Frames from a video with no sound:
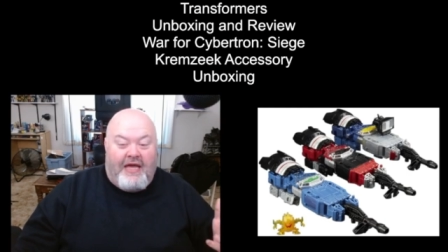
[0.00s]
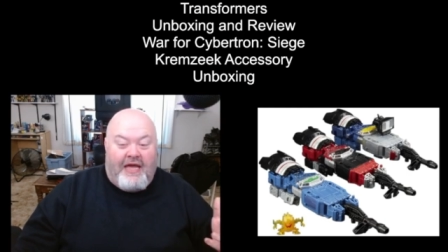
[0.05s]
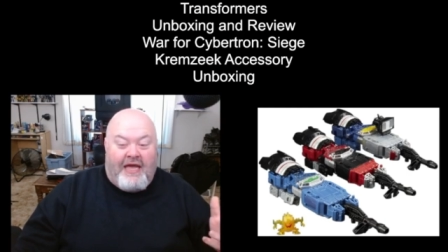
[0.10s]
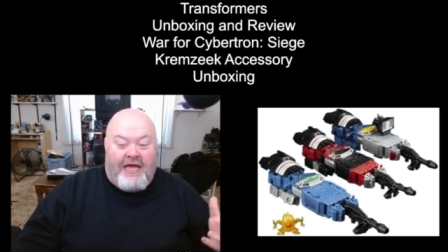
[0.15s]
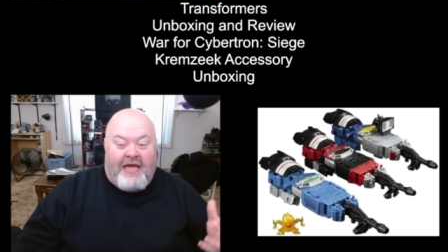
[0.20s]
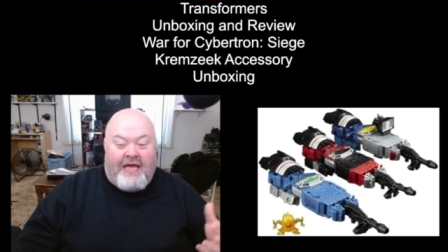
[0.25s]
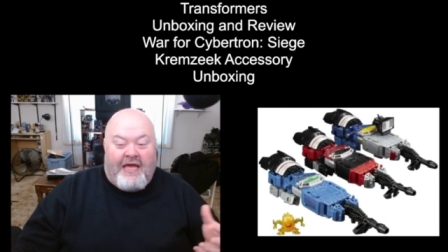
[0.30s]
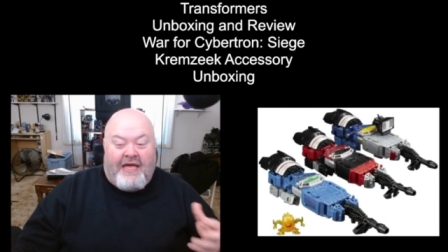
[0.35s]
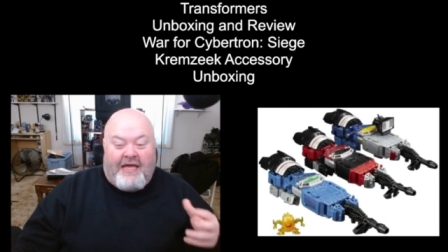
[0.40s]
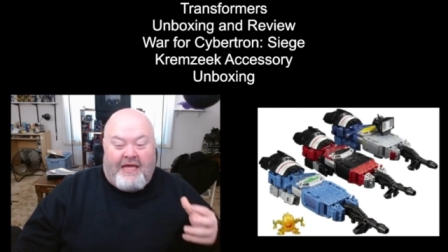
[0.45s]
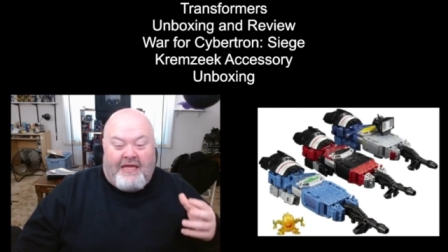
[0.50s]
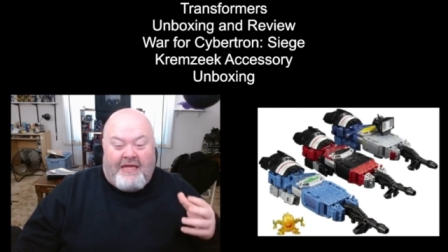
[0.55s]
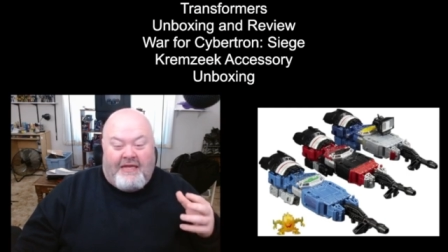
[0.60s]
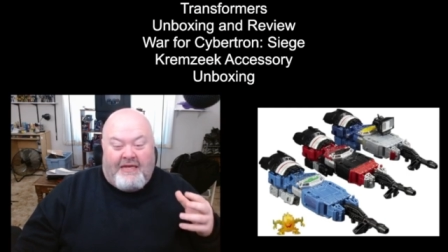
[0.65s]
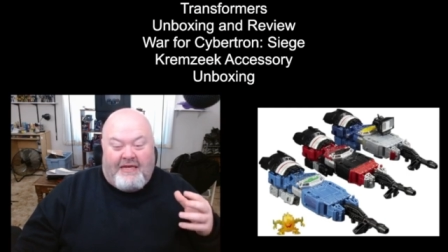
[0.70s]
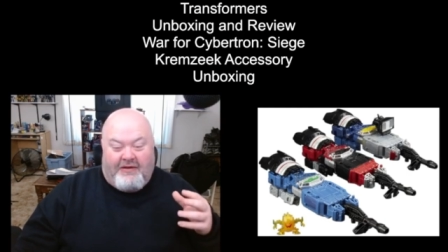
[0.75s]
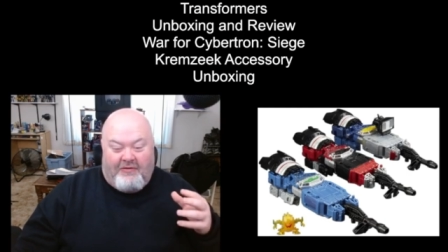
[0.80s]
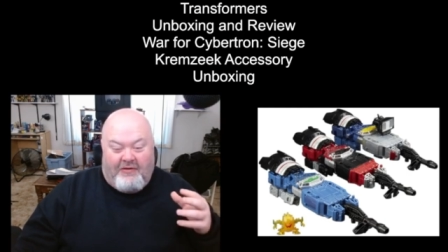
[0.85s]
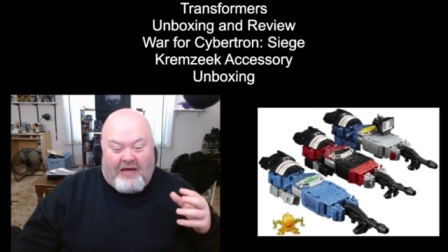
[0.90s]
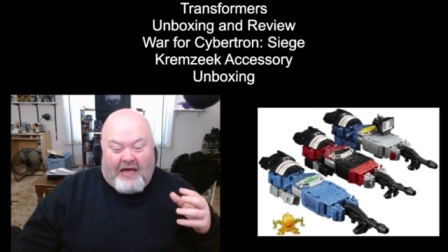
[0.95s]

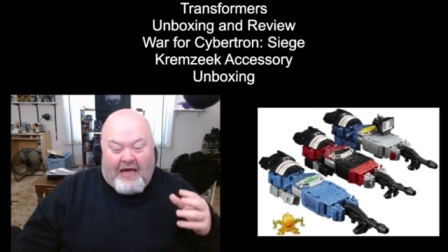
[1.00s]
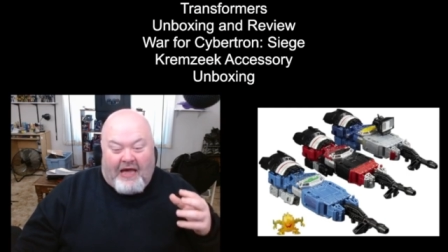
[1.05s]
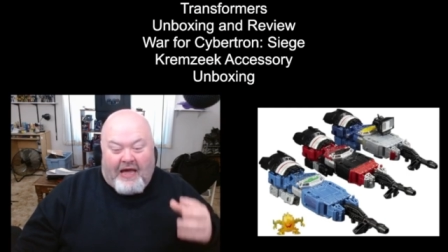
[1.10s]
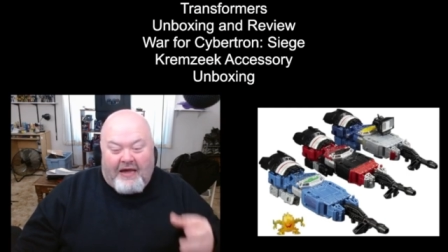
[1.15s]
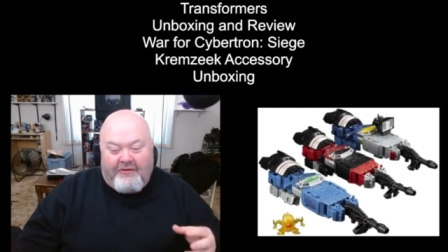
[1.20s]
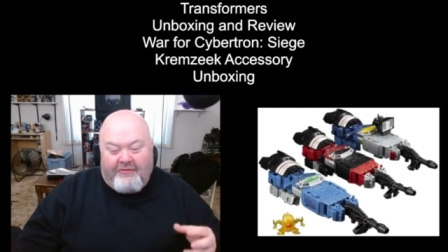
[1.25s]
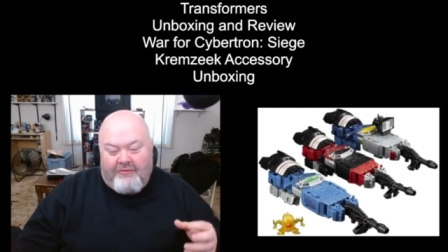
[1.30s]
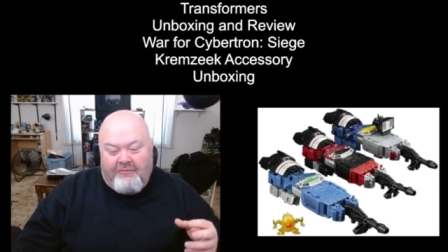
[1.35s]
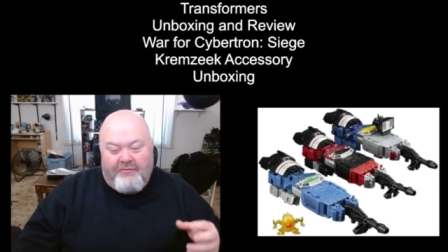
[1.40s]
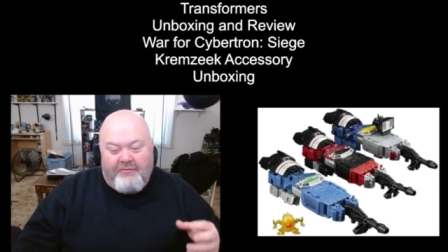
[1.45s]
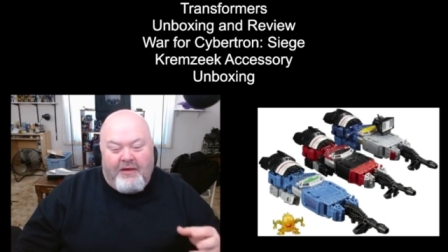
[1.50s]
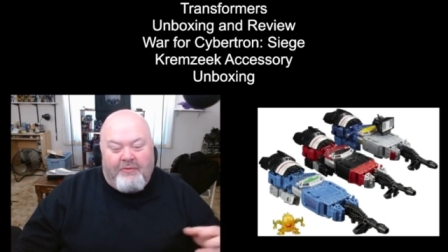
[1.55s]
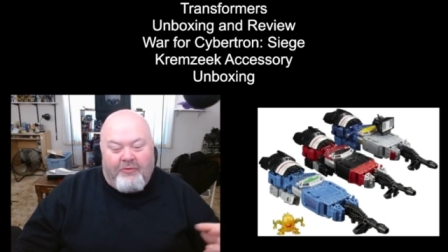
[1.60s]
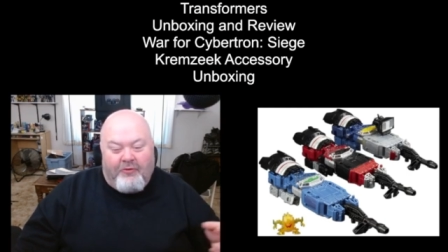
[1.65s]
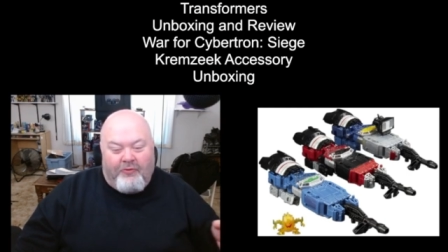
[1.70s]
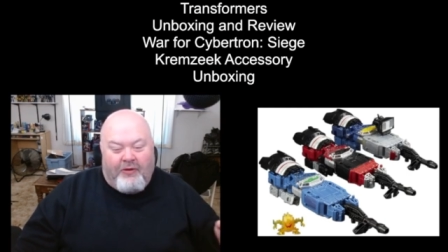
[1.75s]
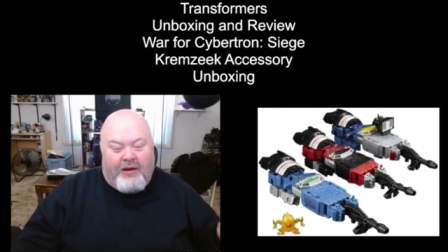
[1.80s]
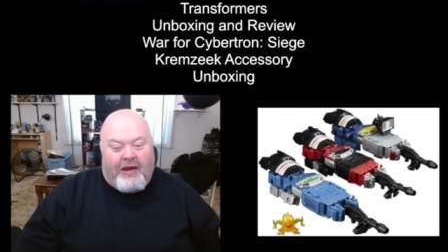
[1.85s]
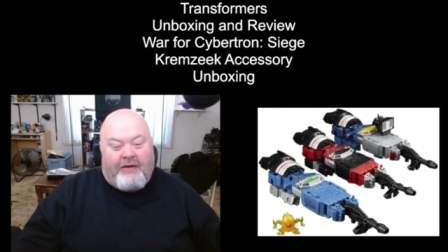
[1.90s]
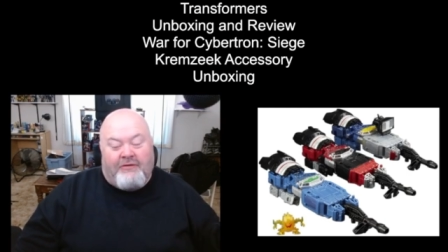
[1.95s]
And I remember
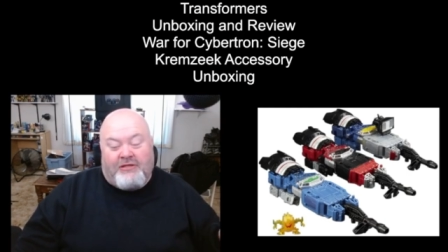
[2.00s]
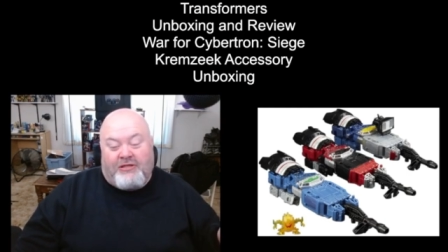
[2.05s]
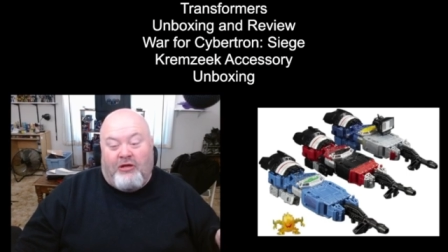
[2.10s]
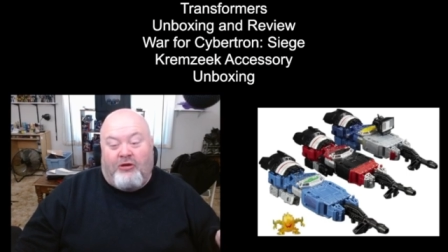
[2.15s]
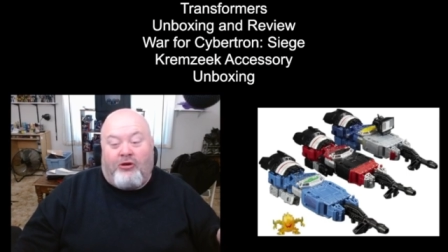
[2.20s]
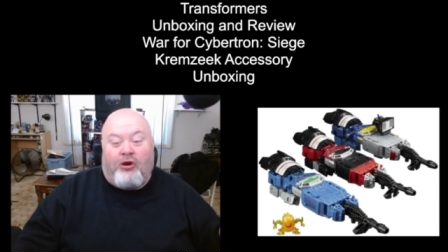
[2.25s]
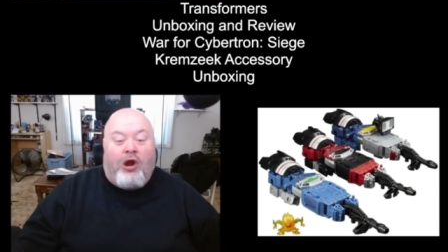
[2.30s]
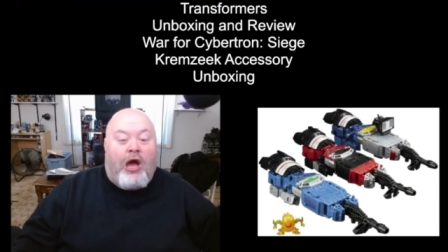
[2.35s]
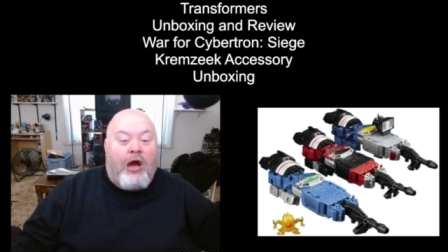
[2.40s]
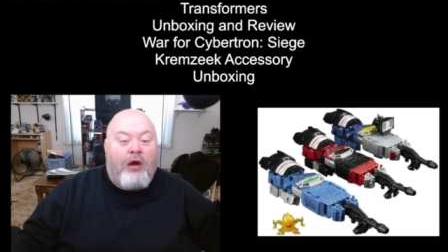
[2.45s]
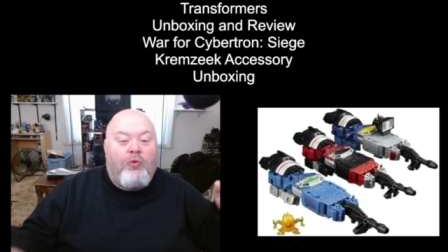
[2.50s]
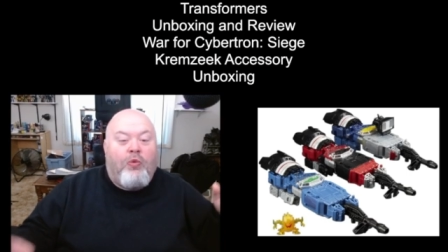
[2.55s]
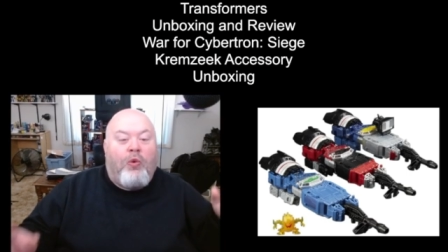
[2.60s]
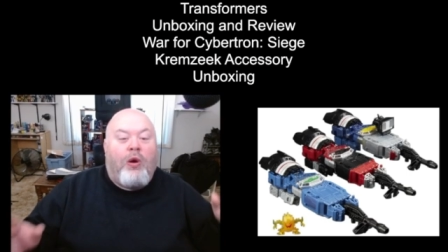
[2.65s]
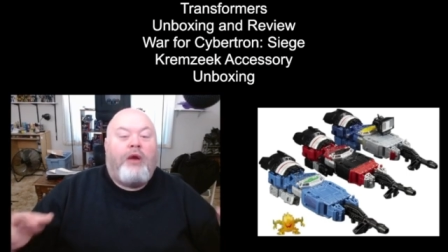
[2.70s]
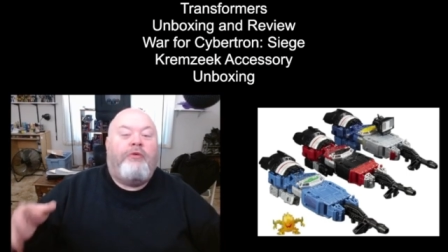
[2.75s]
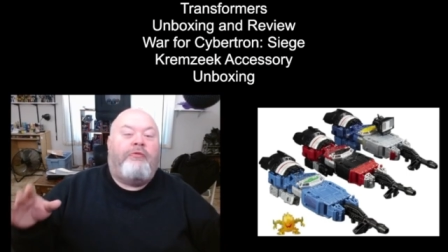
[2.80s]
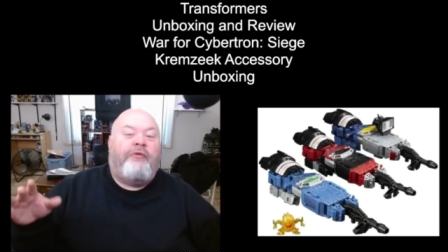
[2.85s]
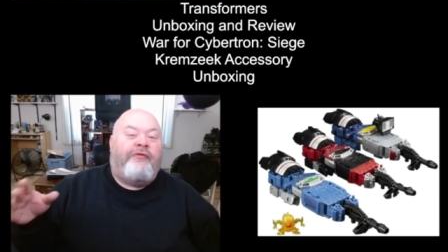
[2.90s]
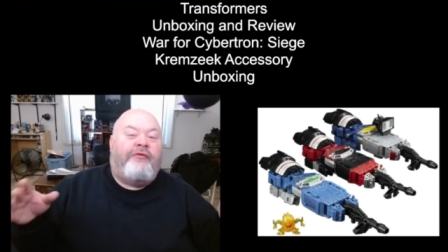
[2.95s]
when I was younger, I
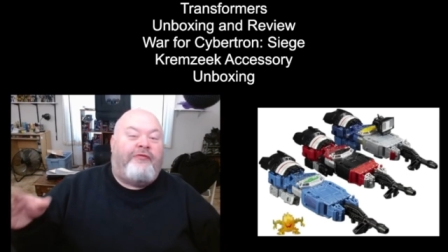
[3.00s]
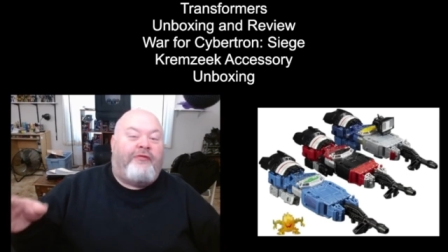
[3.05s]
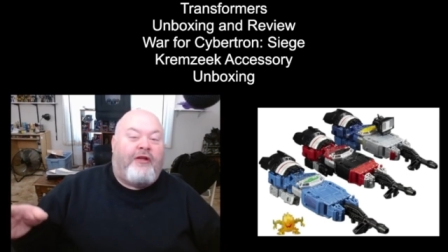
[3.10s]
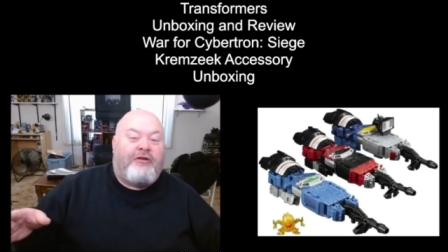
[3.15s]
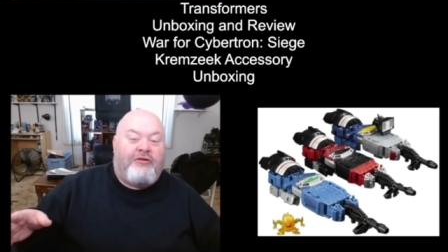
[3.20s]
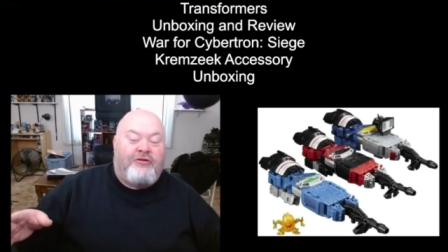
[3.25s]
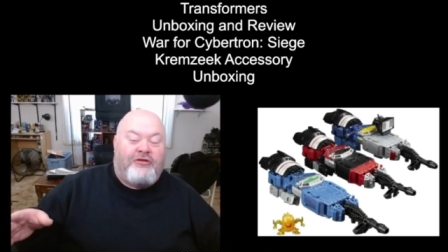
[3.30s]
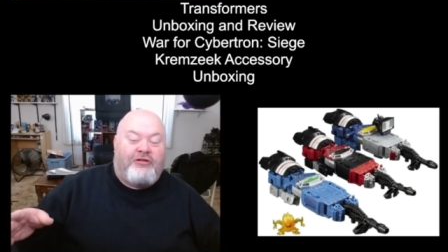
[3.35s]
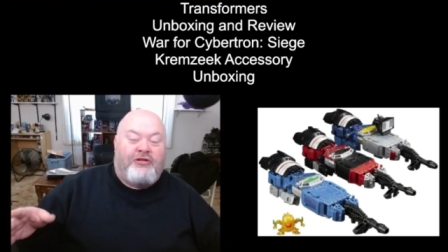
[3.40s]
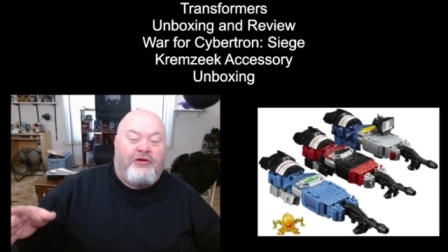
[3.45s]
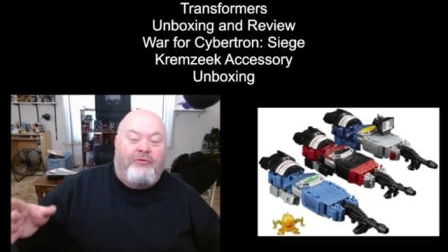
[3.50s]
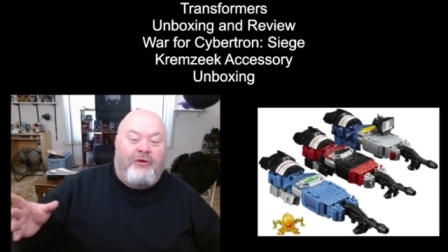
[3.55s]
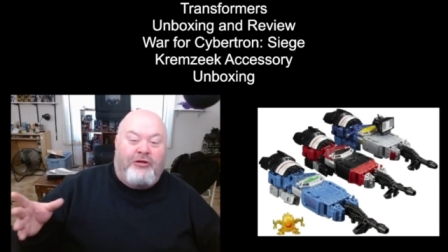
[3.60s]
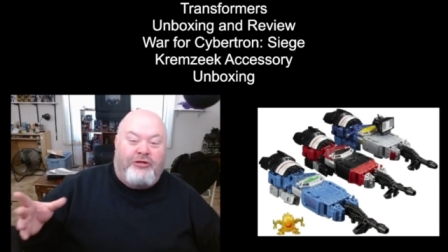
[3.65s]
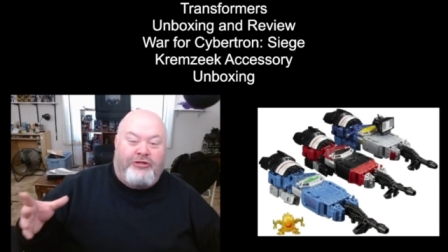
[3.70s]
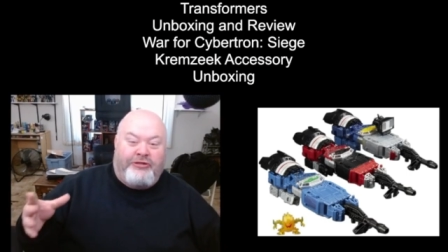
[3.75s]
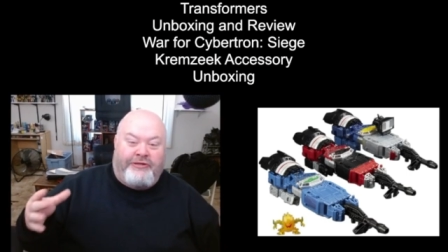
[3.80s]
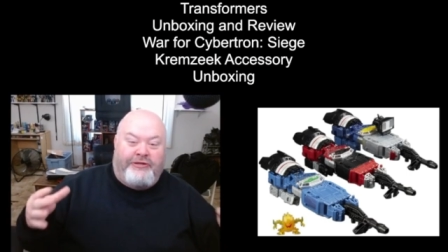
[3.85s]
wanted Reflector so much.